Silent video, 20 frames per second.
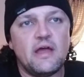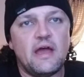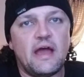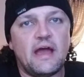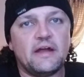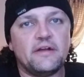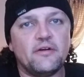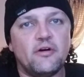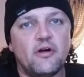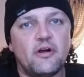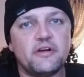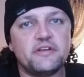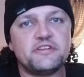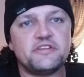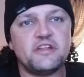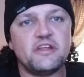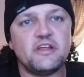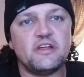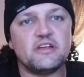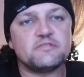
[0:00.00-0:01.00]
And
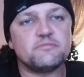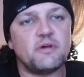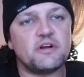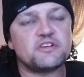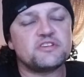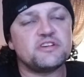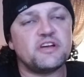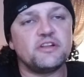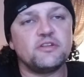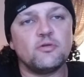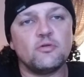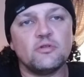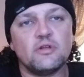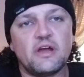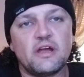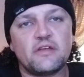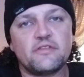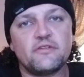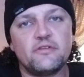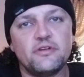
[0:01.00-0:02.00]
RT, as much as I don't
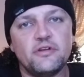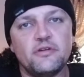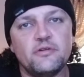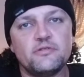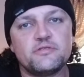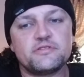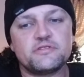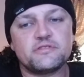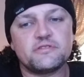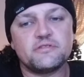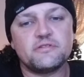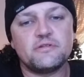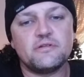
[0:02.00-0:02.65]
like their news